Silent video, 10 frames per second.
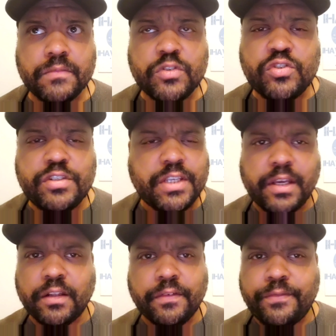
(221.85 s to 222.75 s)

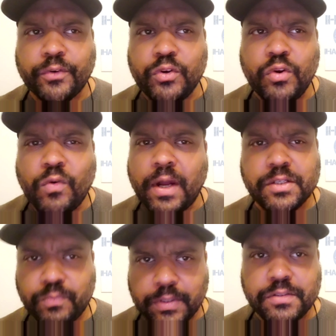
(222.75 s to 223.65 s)
skill for
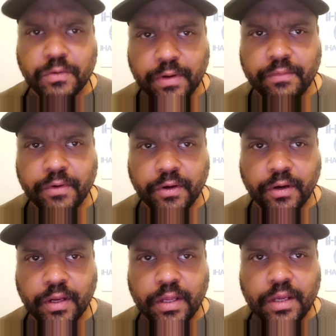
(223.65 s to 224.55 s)
nuance whatsoever.